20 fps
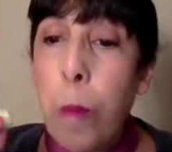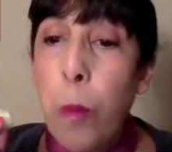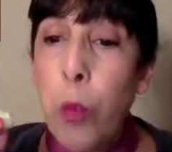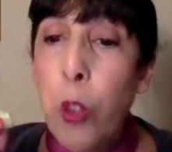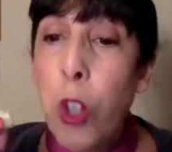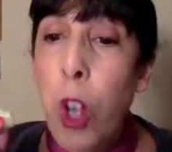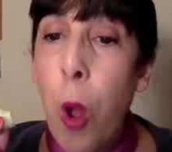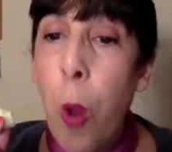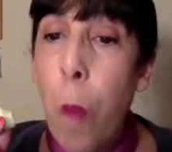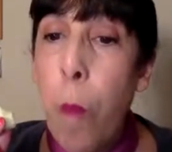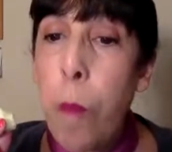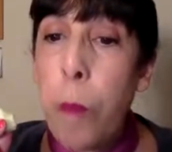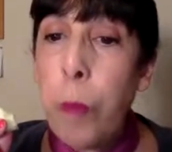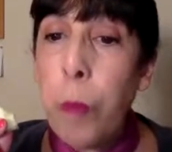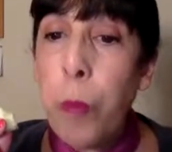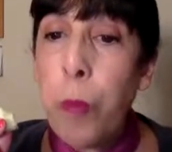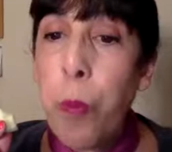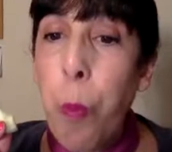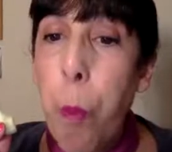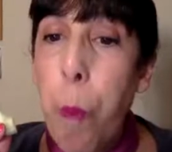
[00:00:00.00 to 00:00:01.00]
So
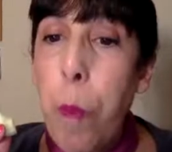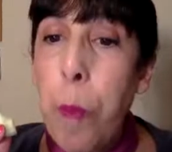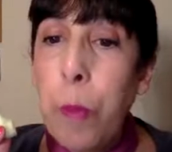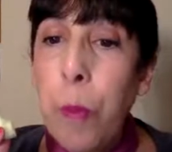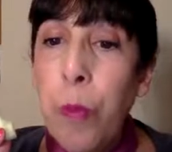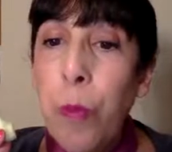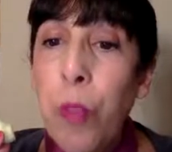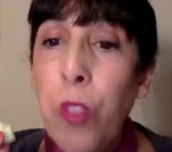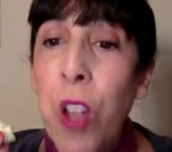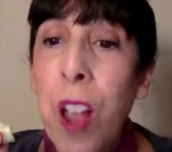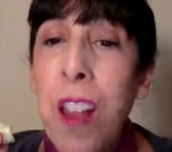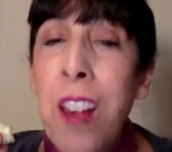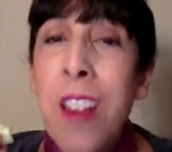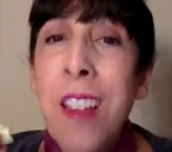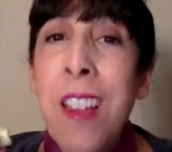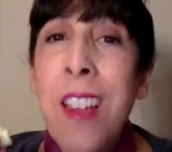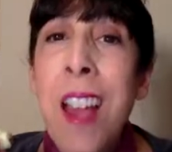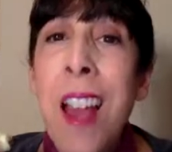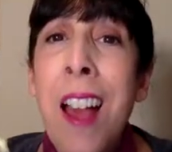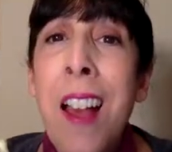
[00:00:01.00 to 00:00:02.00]

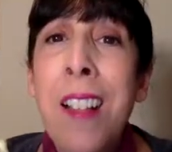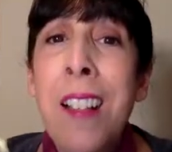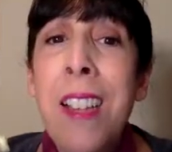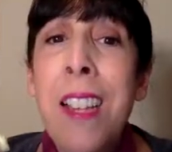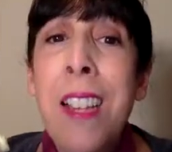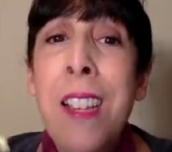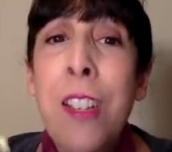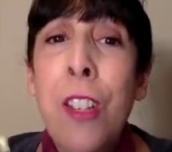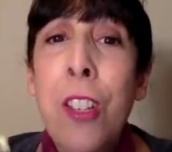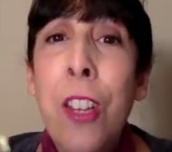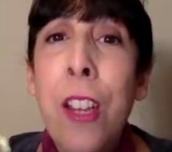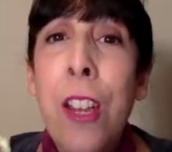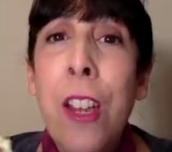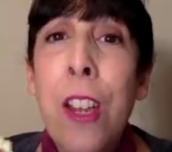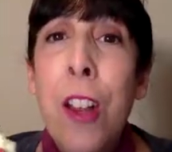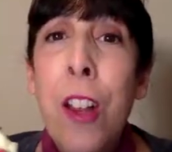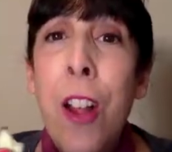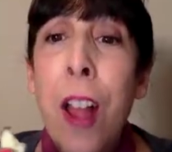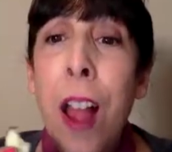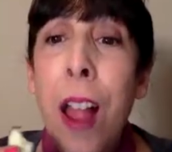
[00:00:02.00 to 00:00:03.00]
Donna Kelly is
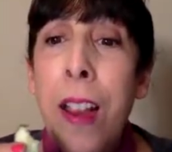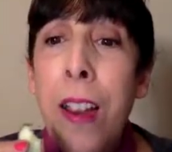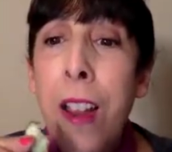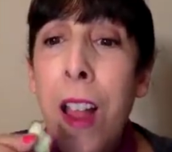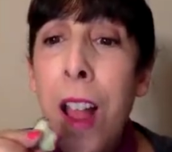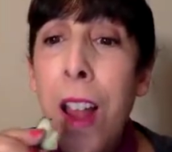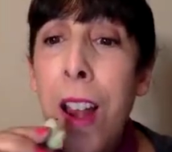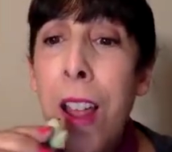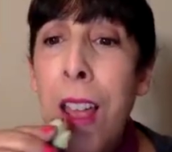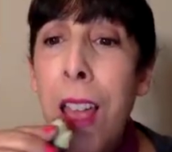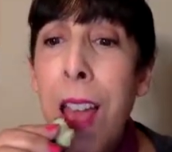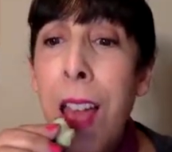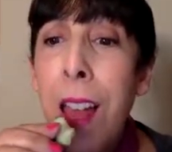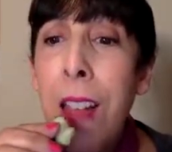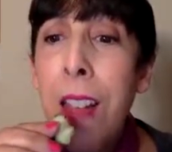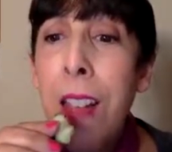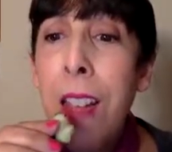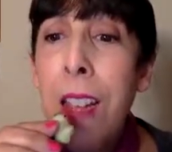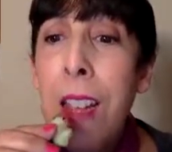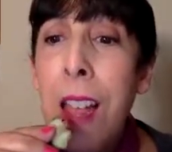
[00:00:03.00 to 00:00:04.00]
here. Hi, Donna
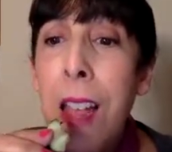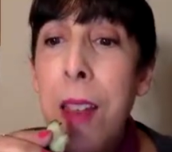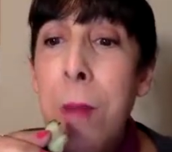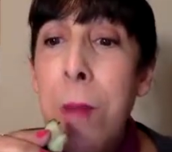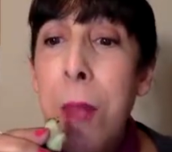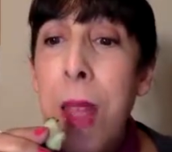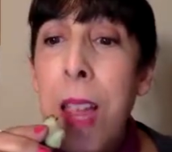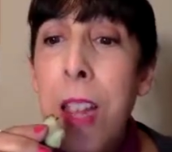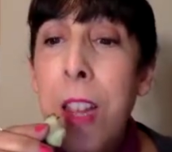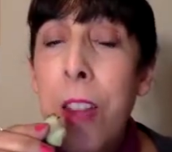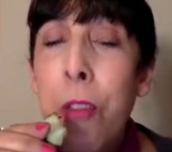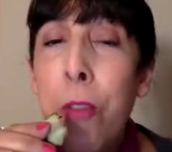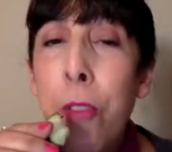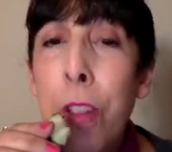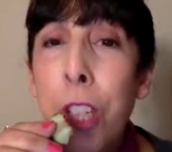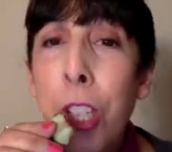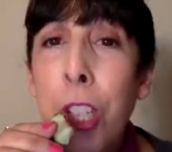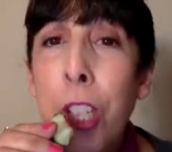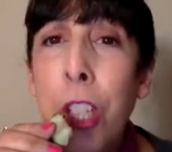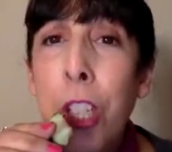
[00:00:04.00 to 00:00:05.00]
Kelly and Megan
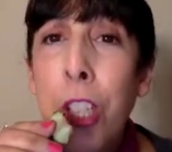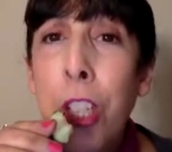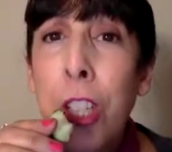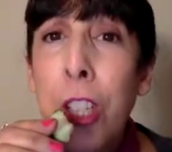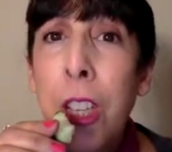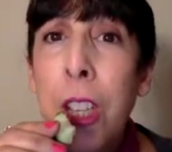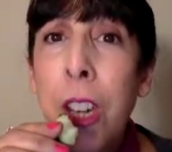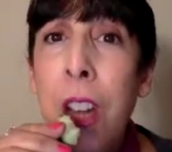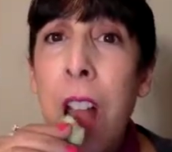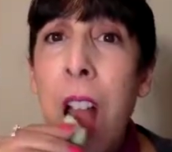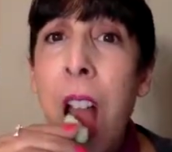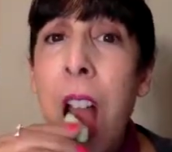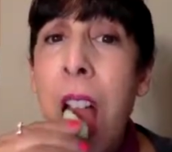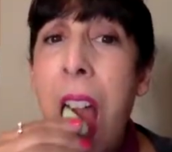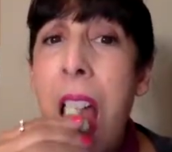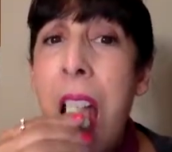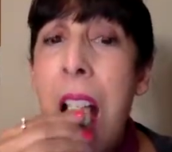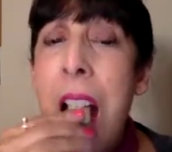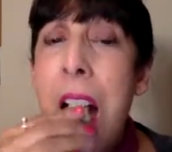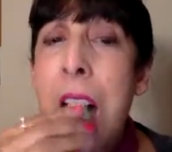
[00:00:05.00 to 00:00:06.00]
Richardson.
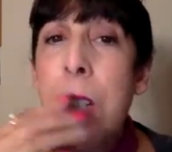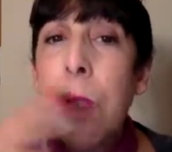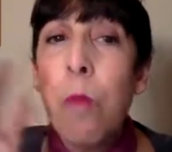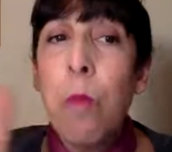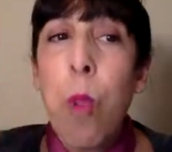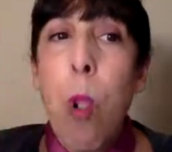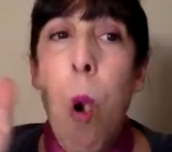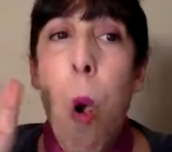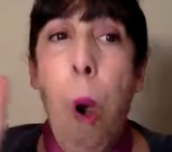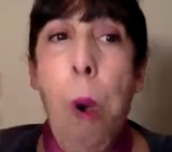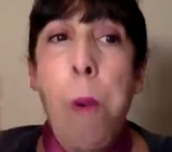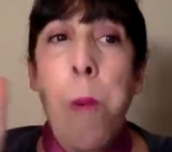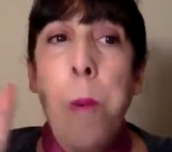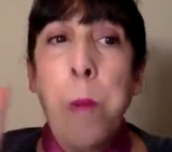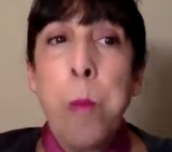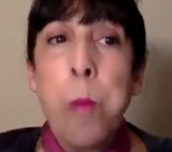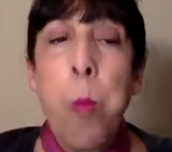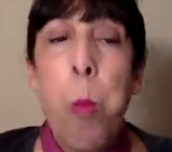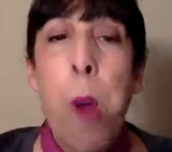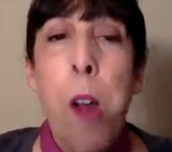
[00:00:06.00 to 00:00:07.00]

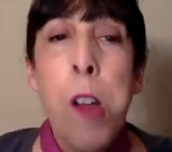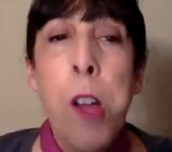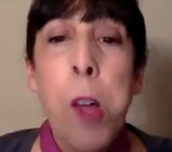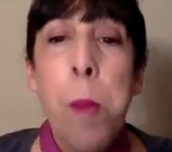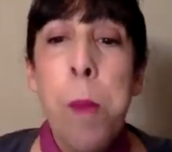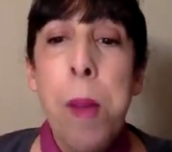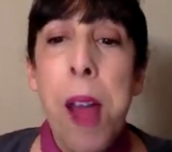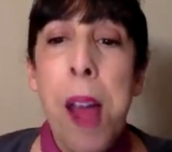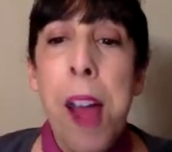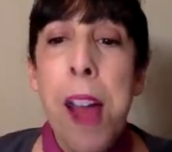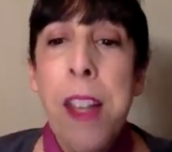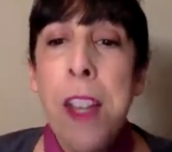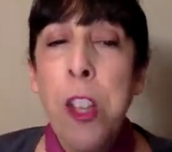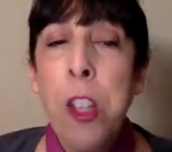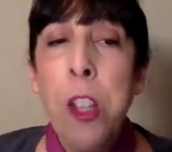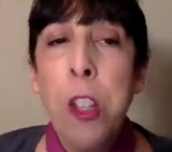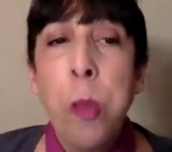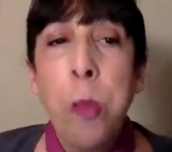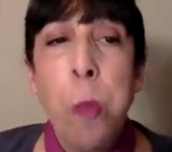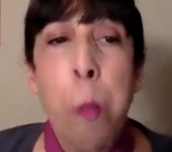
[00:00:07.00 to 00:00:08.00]
Welcome,
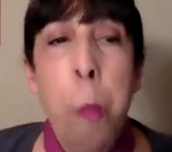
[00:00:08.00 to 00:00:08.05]
guys.